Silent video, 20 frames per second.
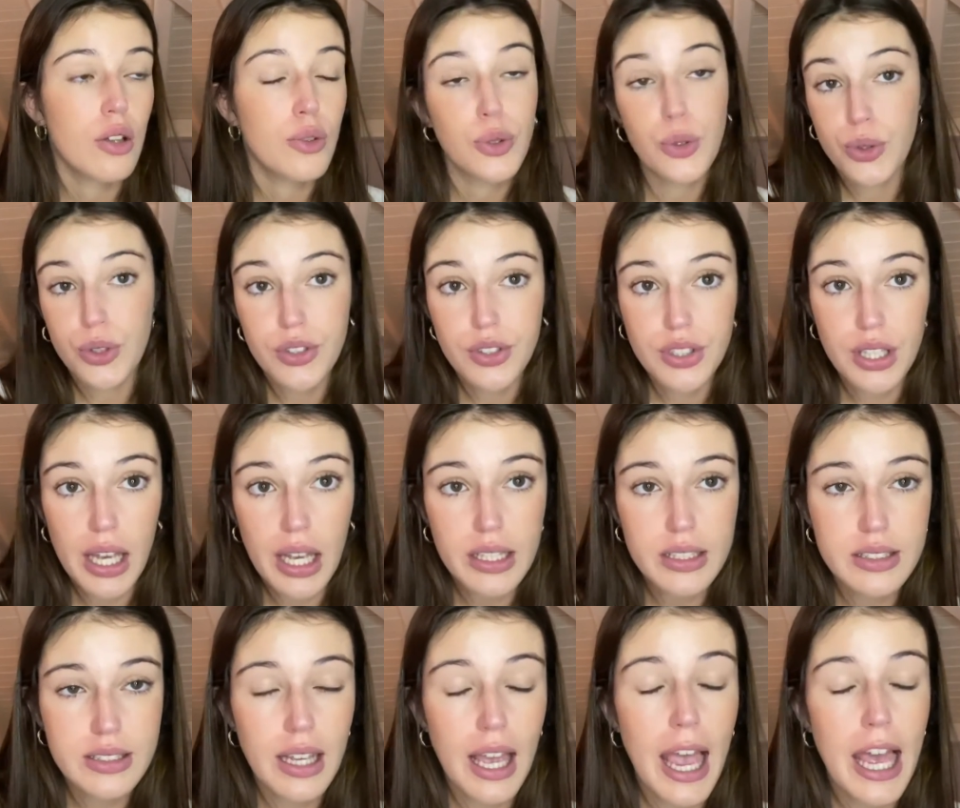to
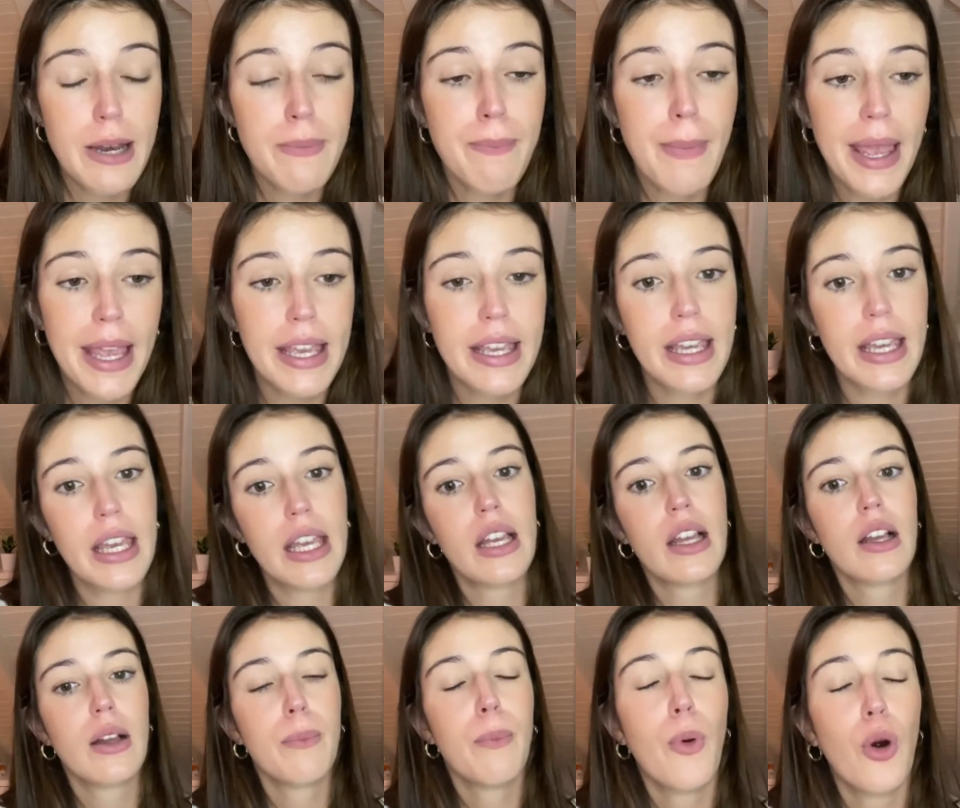success and
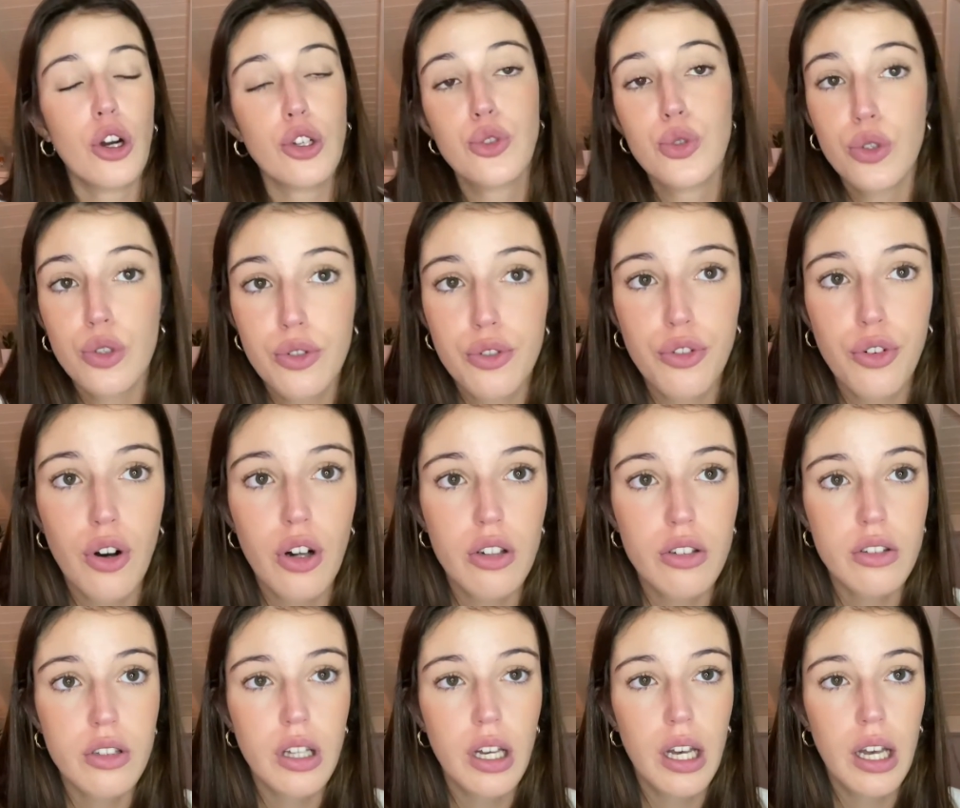making more
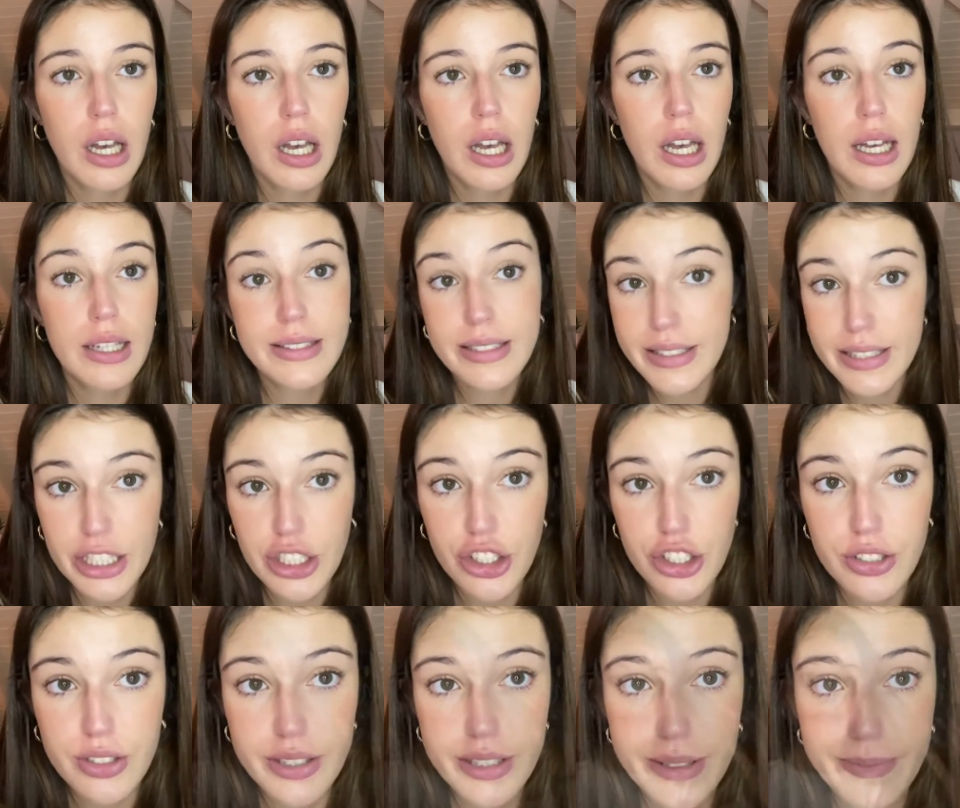truthful
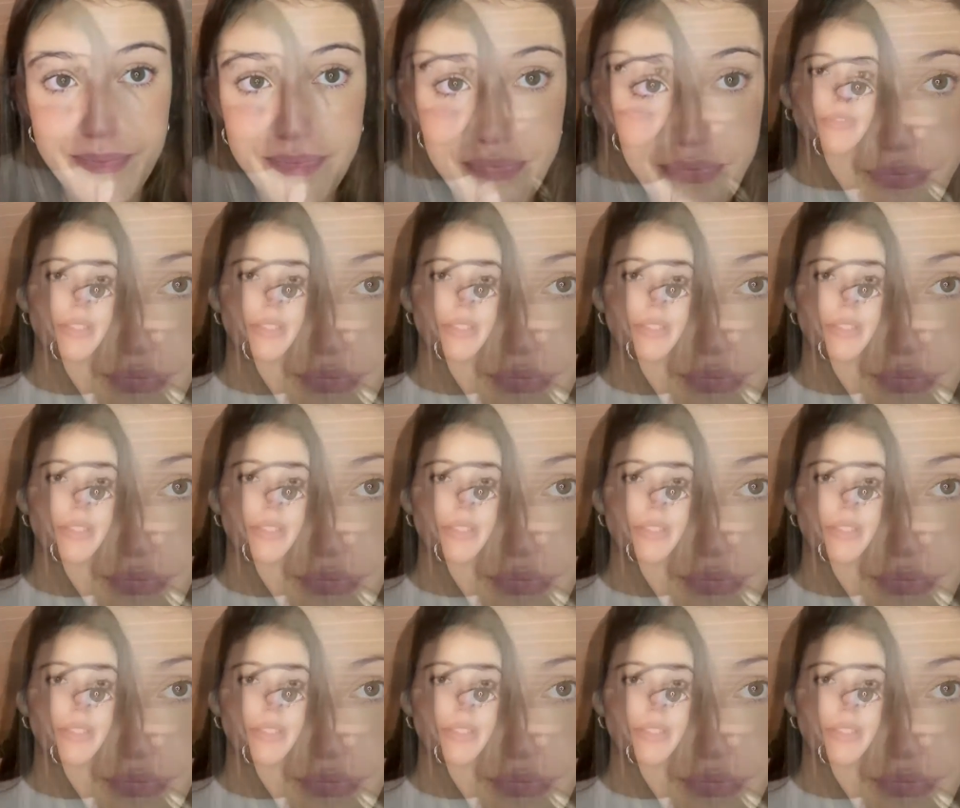decisions.